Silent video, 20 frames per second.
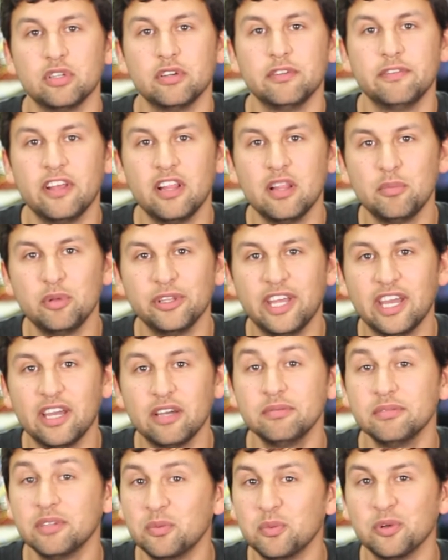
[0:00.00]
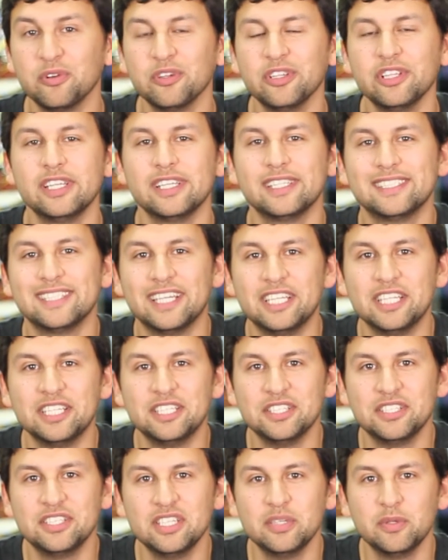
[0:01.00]
are available now, and we're really excited
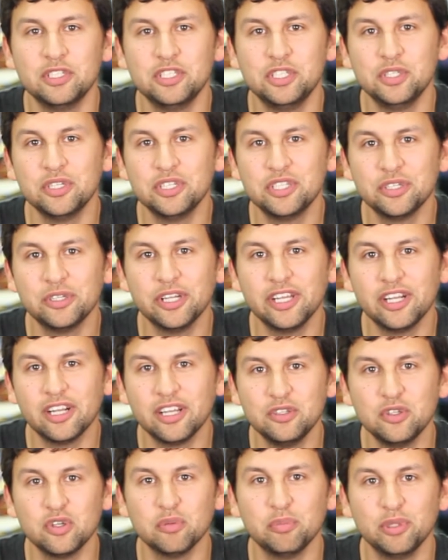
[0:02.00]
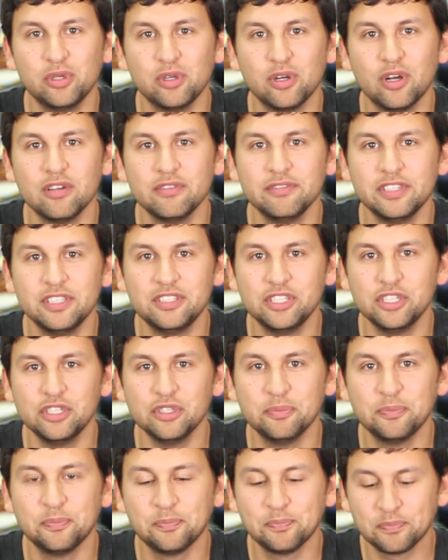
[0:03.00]
to see what you integrate on your BlueROV2.
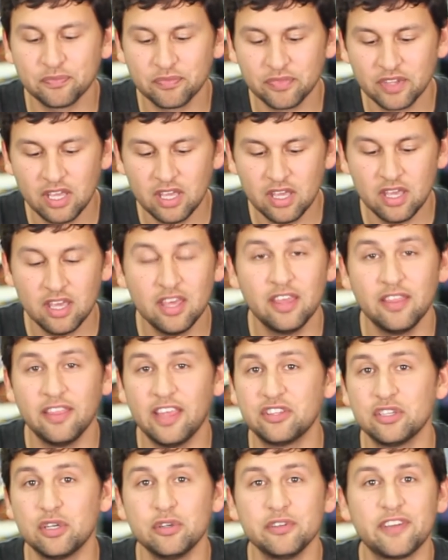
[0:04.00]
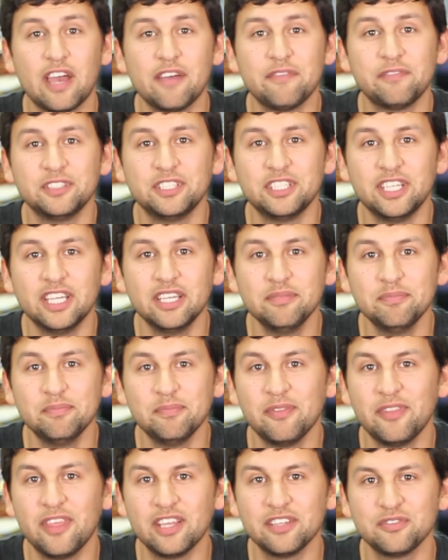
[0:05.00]
That's all we've got for today.
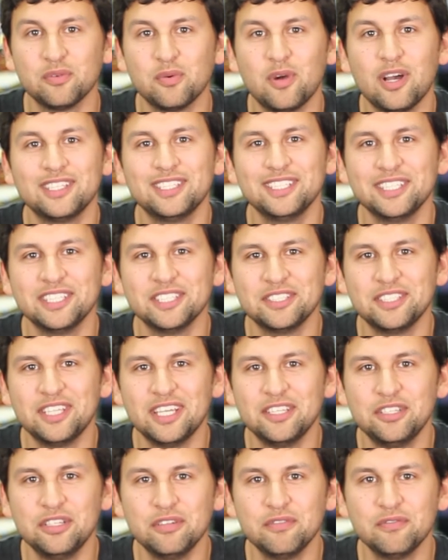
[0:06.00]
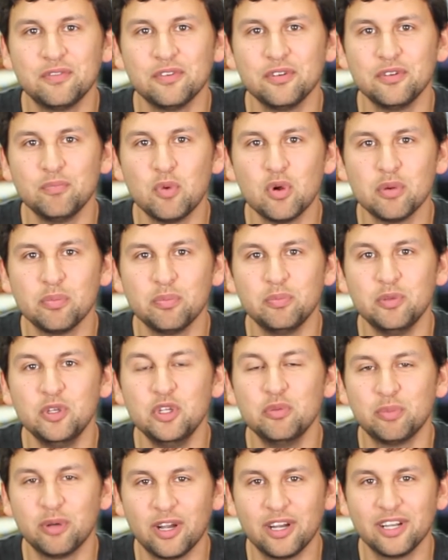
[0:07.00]
Thanks for watching, and stay tuned for more new
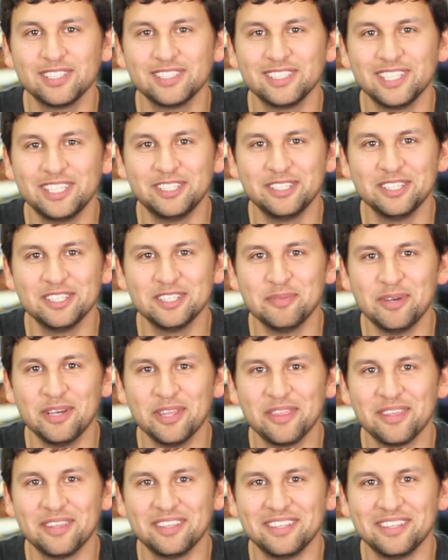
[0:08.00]
products later this month.